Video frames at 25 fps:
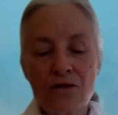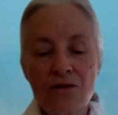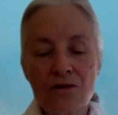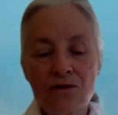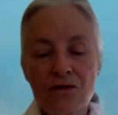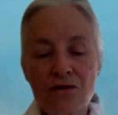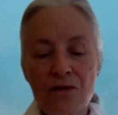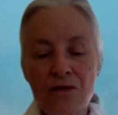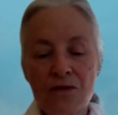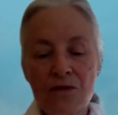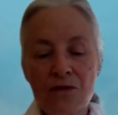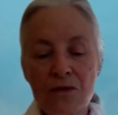
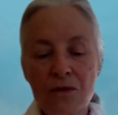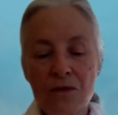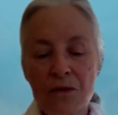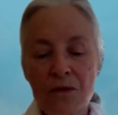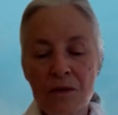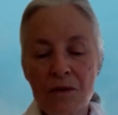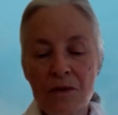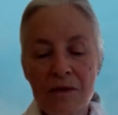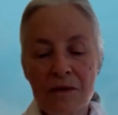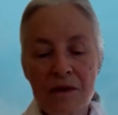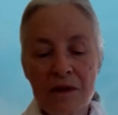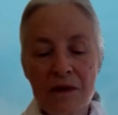
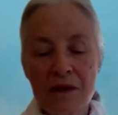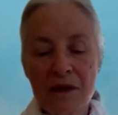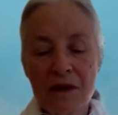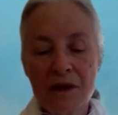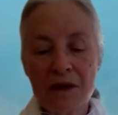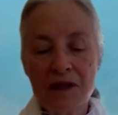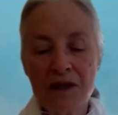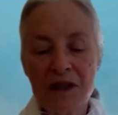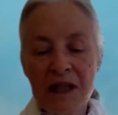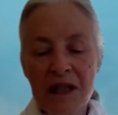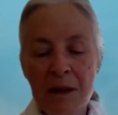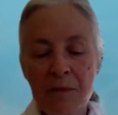True,
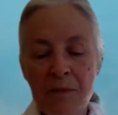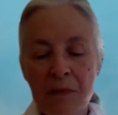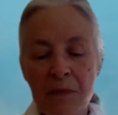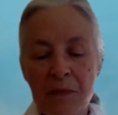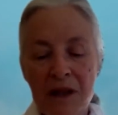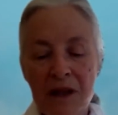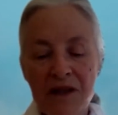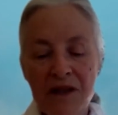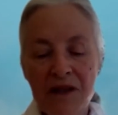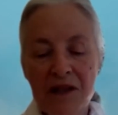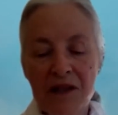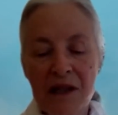deep
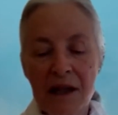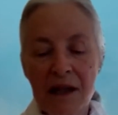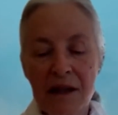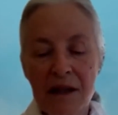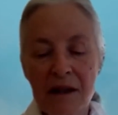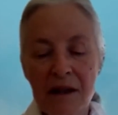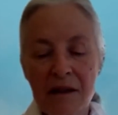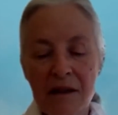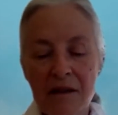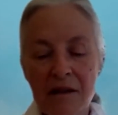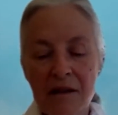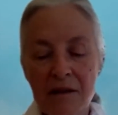
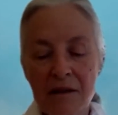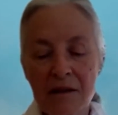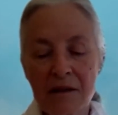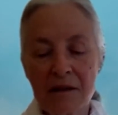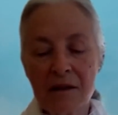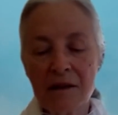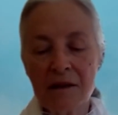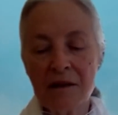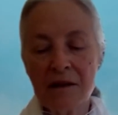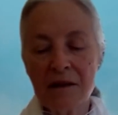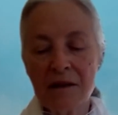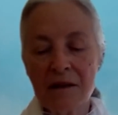listening
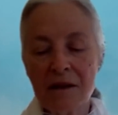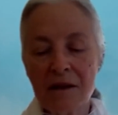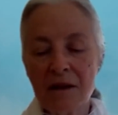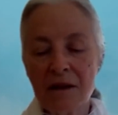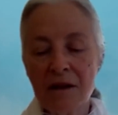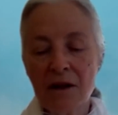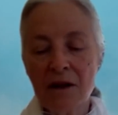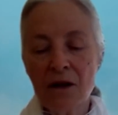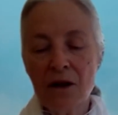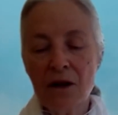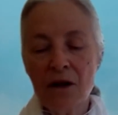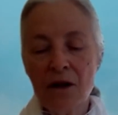
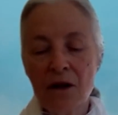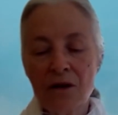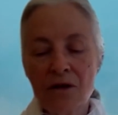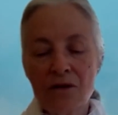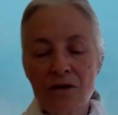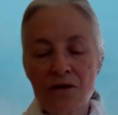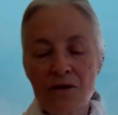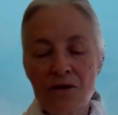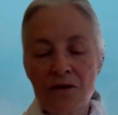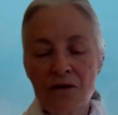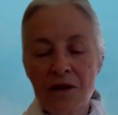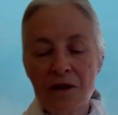
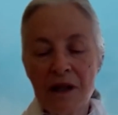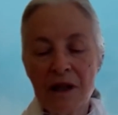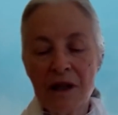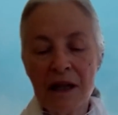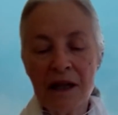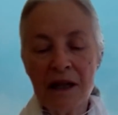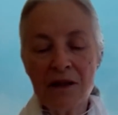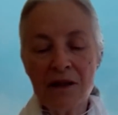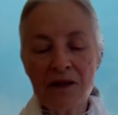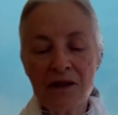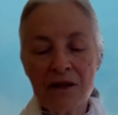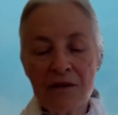to the
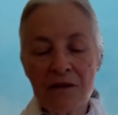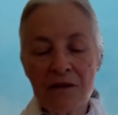needs